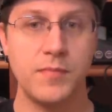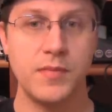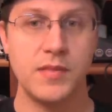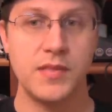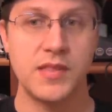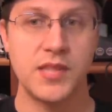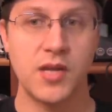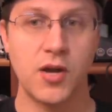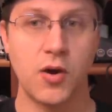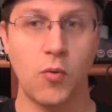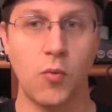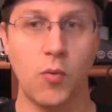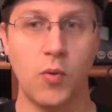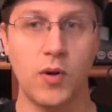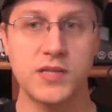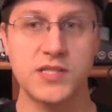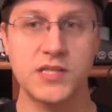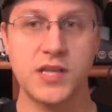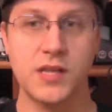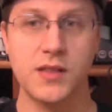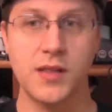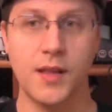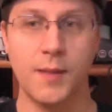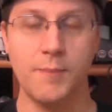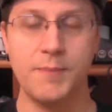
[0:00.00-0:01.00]
there was
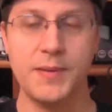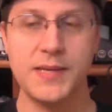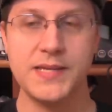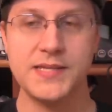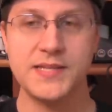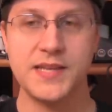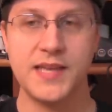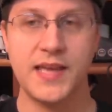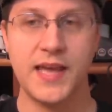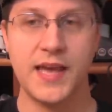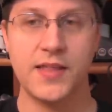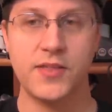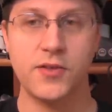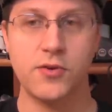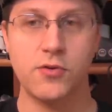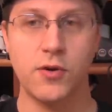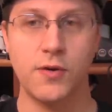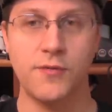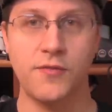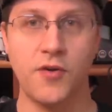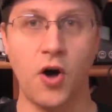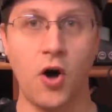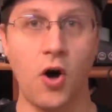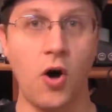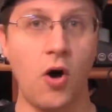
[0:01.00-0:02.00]
a lumping together
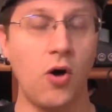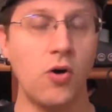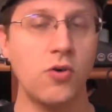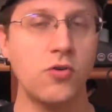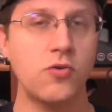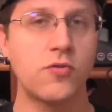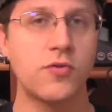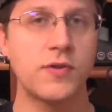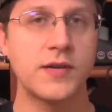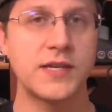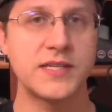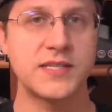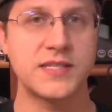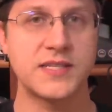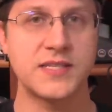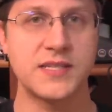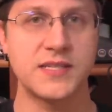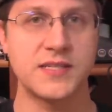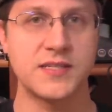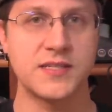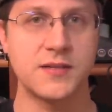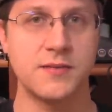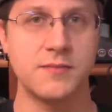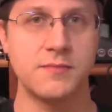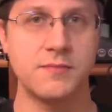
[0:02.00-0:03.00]
of all
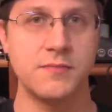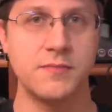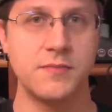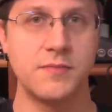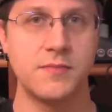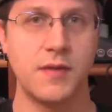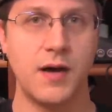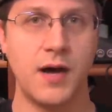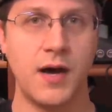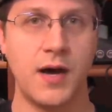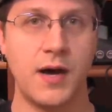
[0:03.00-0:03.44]
criticism